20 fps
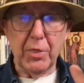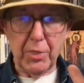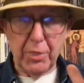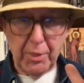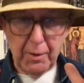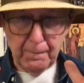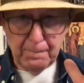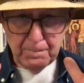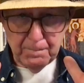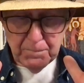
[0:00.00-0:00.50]

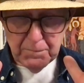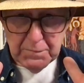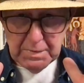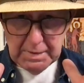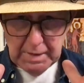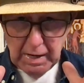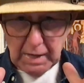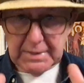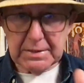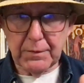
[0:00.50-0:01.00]
the
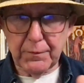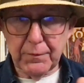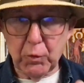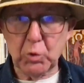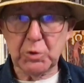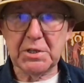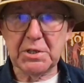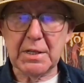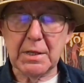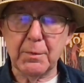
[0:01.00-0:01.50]

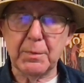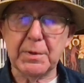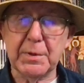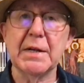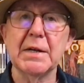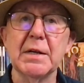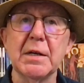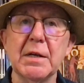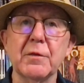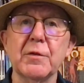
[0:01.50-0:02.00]
1914, the
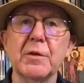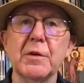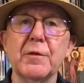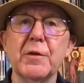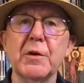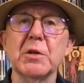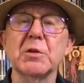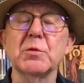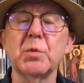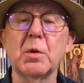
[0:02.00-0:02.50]
beginning of the
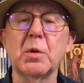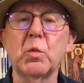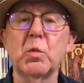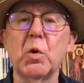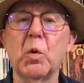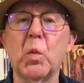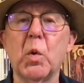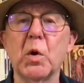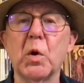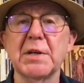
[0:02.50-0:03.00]
First World
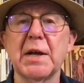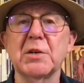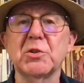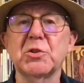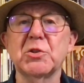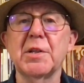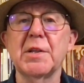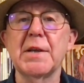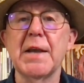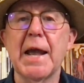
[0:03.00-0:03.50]
War, was
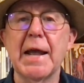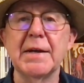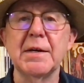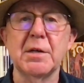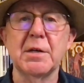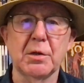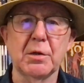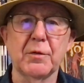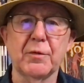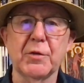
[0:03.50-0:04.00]
actually the
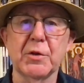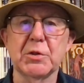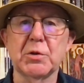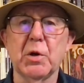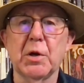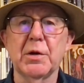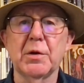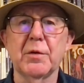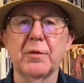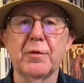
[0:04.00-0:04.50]
end of
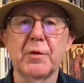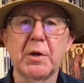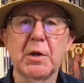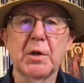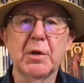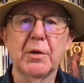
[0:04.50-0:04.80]
the